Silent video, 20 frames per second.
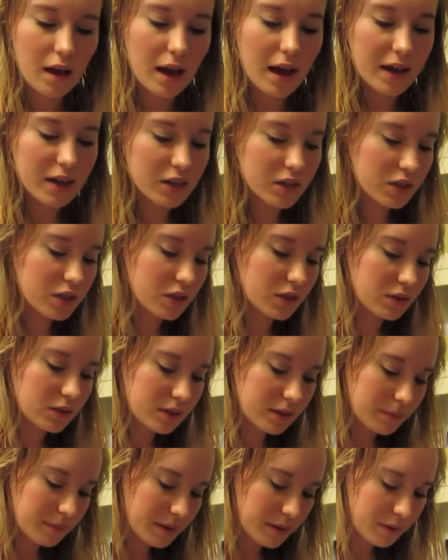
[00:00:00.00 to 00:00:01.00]
I just use
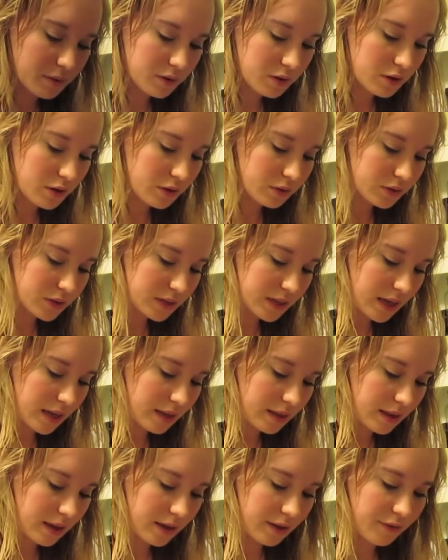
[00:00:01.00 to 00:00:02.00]
something with no
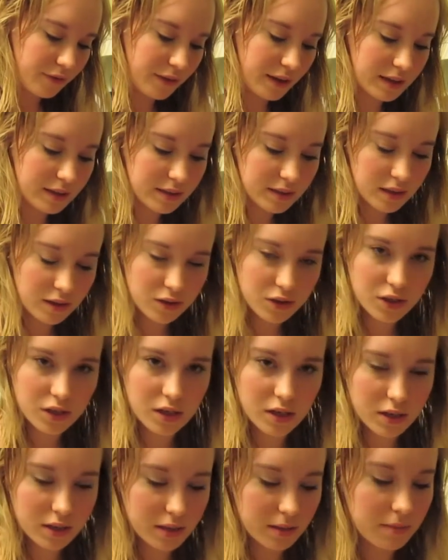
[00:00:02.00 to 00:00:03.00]
scent, like a face
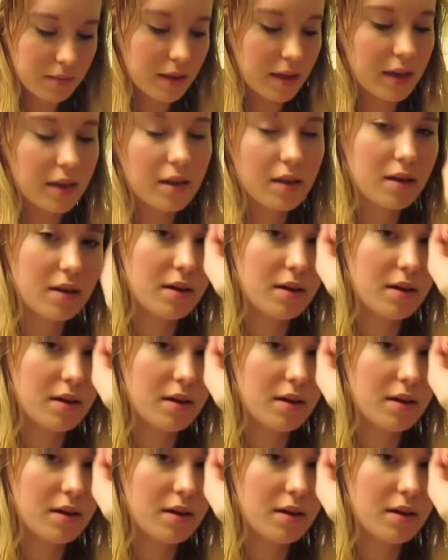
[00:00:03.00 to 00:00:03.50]
lotion or something.